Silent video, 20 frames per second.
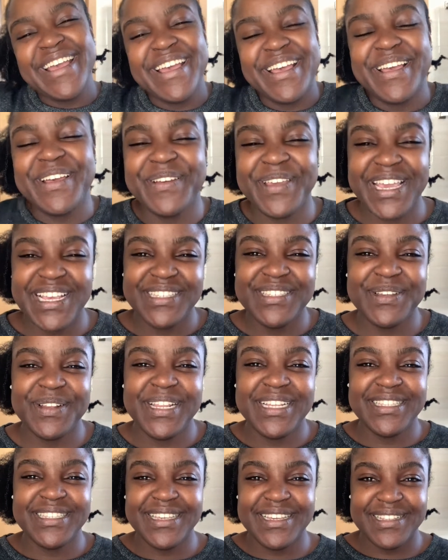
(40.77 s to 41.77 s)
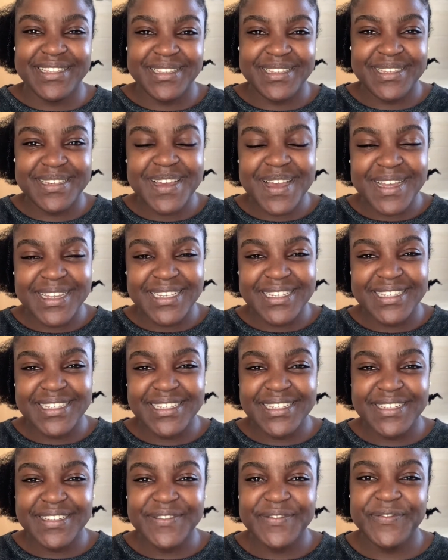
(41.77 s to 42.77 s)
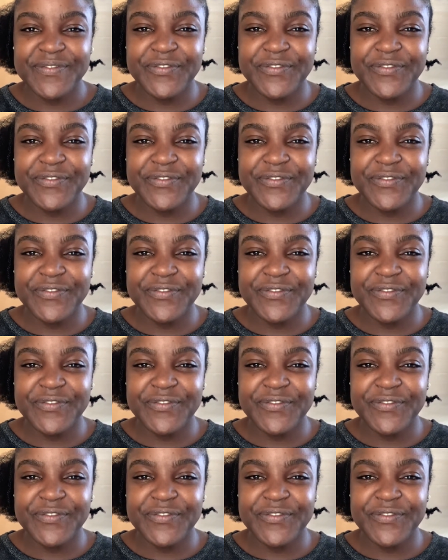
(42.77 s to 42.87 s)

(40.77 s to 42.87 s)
Okay, so let's get started.